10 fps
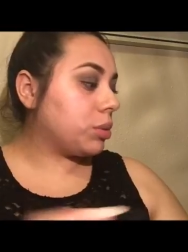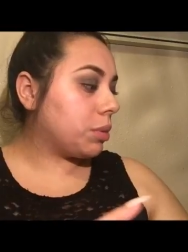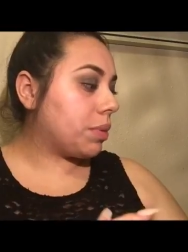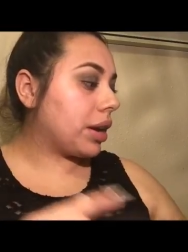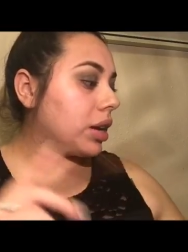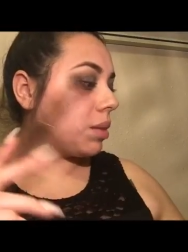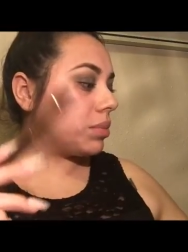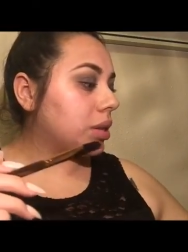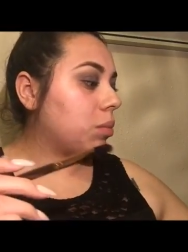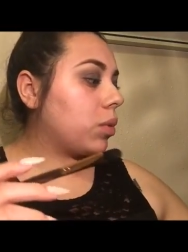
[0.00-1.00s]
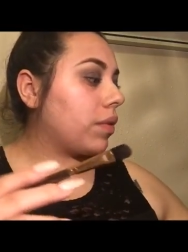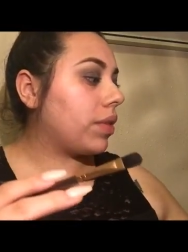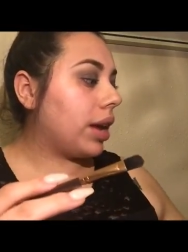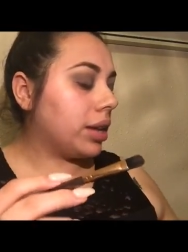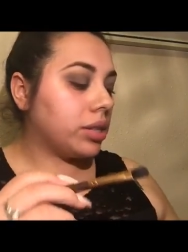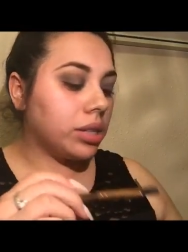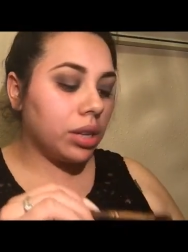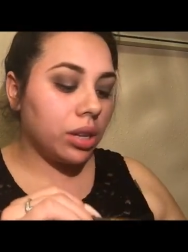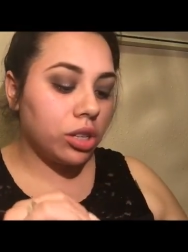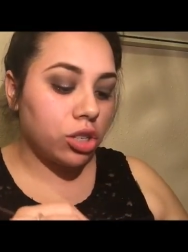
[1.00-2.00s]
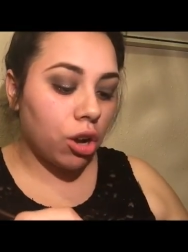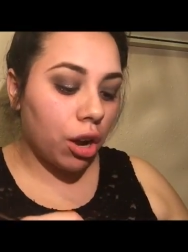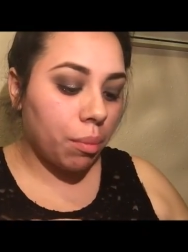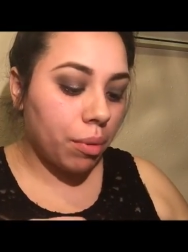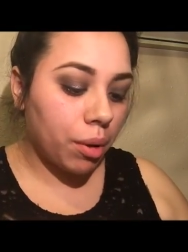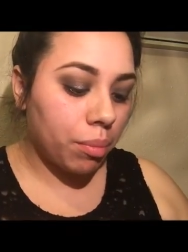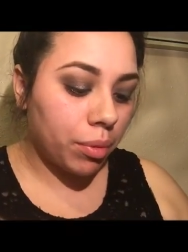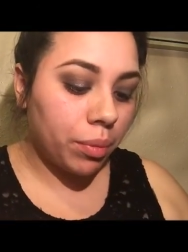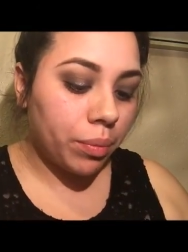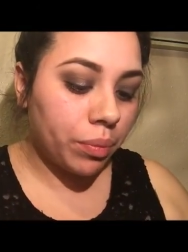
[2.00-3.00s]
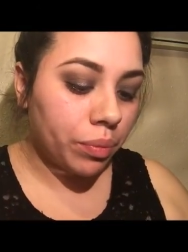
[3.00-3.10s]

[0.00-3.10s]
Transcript: going to be picking up some more of that dark purple.